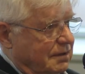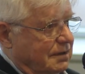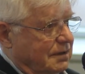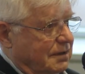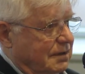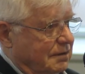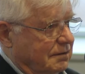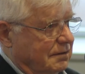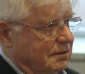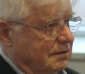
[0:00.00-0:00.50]

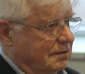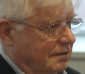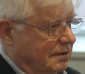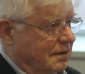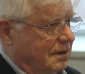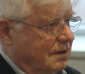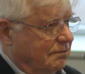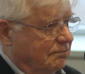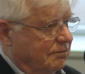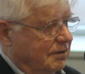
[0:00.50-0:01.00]
And
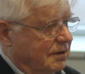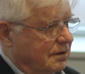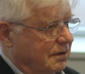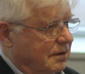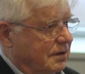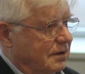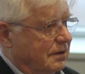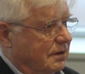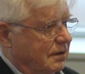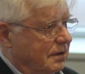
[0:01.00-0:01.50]
now we are
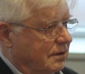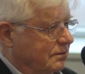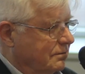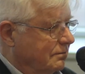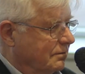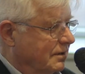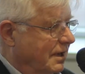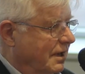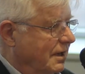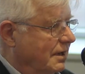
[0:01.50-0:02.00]
getting into the